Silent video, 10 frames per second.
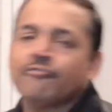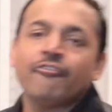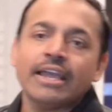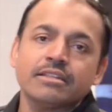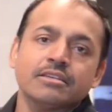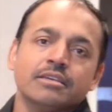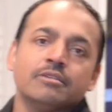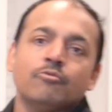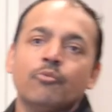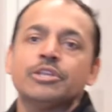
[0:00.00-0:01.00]
Finally,
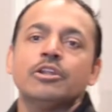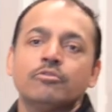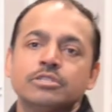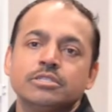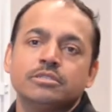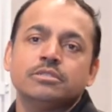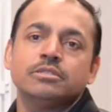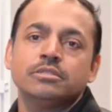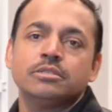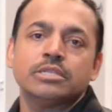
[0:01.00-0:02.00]
what we noticed
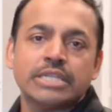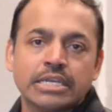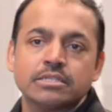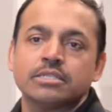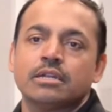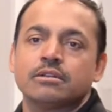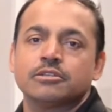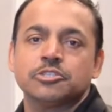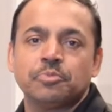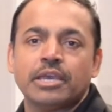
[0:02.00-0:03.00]
in the data center
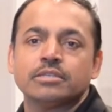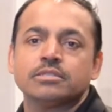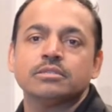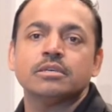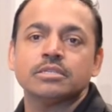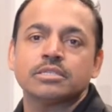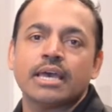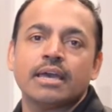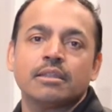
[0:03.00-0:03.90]
space is that